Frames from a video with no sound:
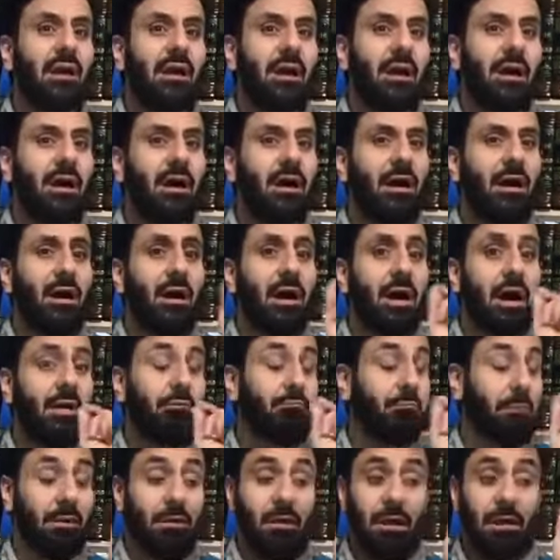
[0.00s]

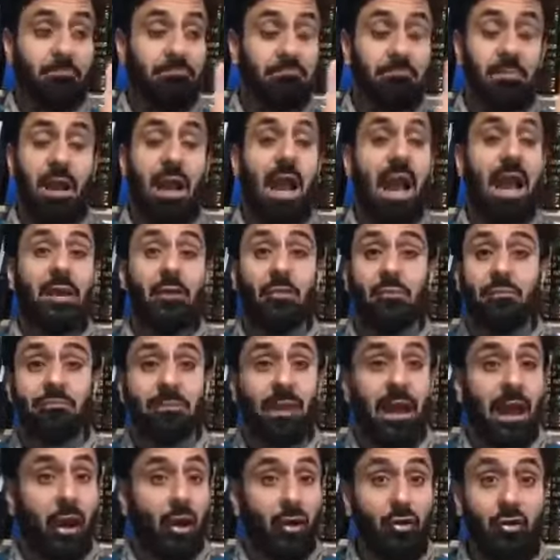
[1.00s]
and
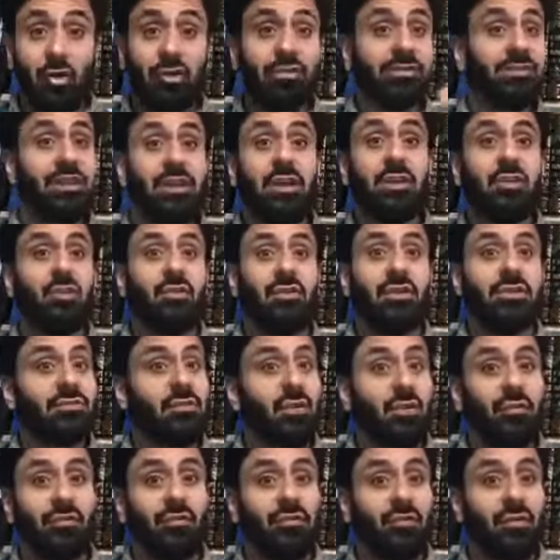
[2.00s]
a gross ignorance
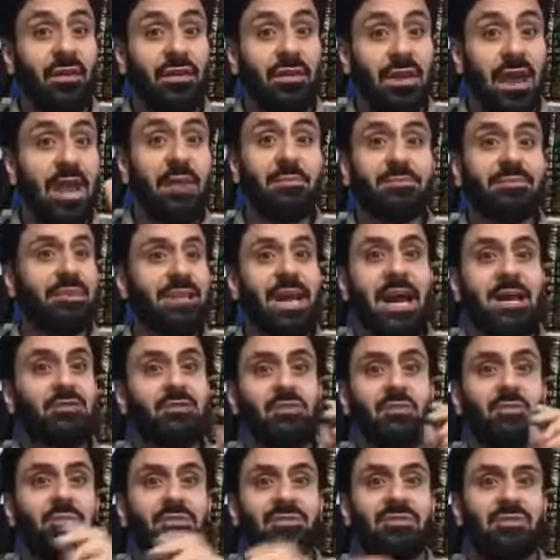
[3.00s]
of the names and
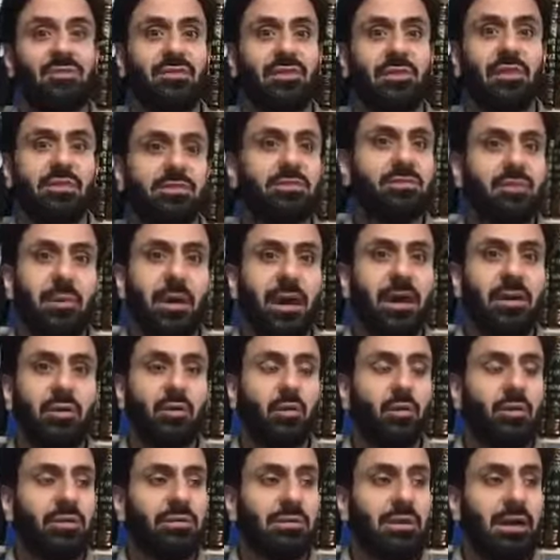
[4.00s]
attributes of Allah subhanahu
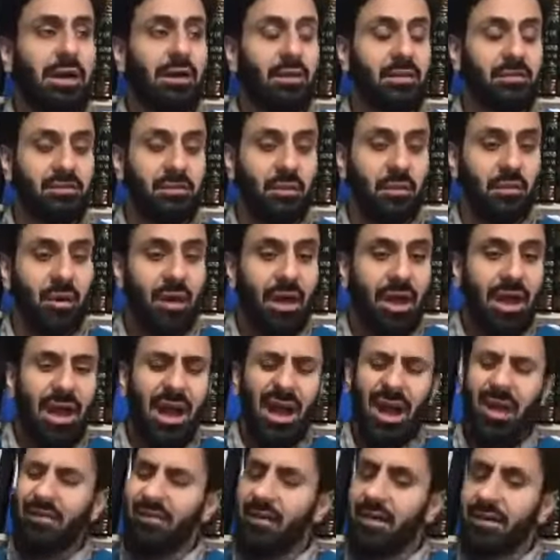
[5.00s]
wa ta'ala. So
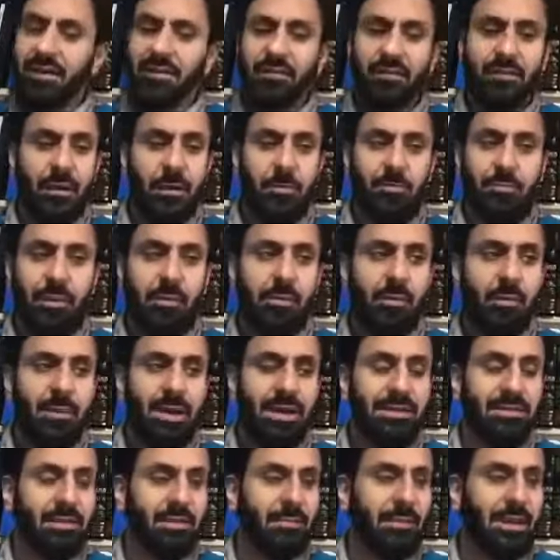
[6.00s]
I find it very
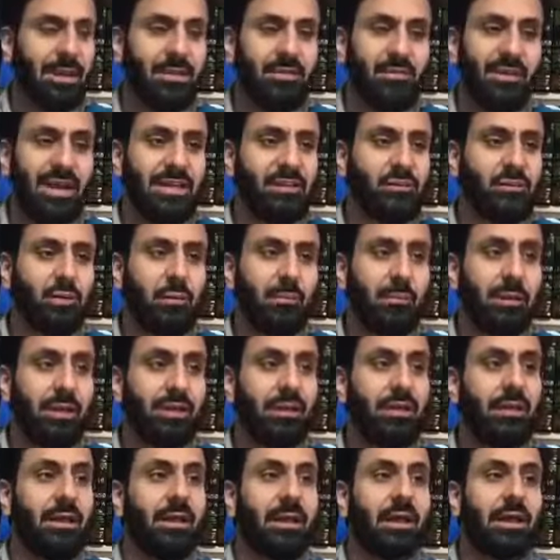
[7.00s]
problematic. My advice would
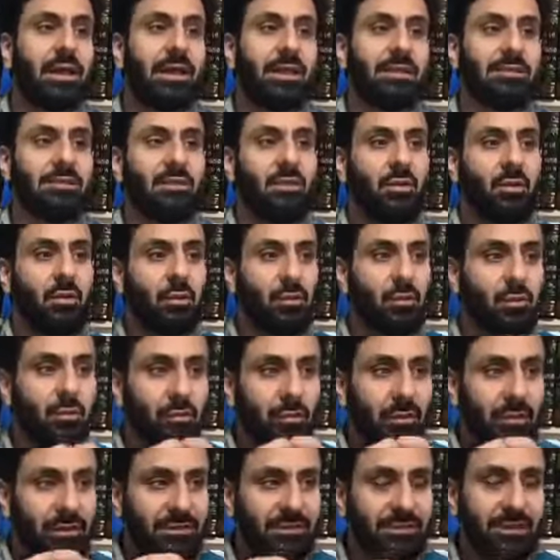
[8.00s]
be
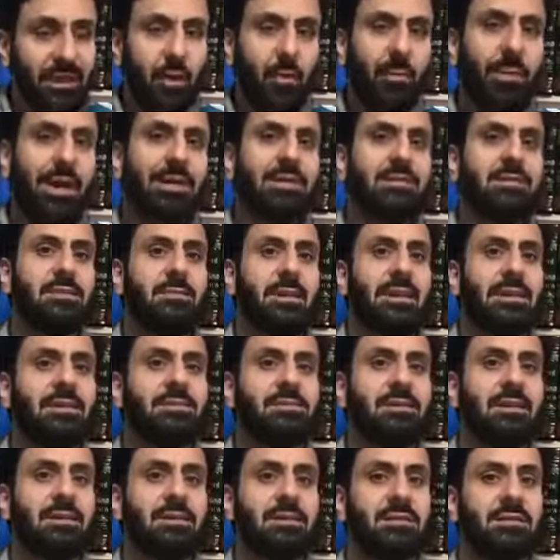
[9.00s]
let's go back to
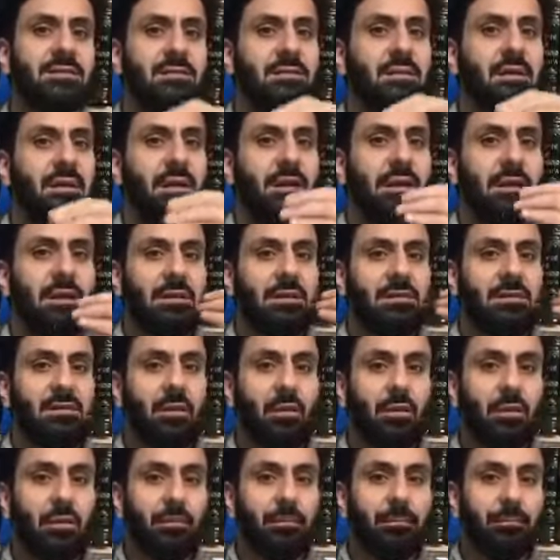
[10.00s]
basics. Let's
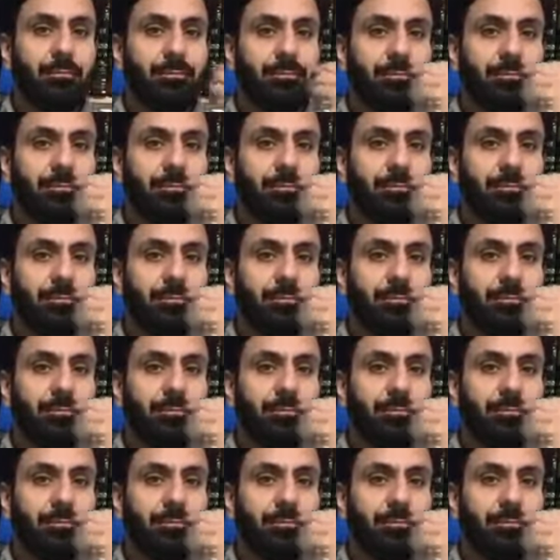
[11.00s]
go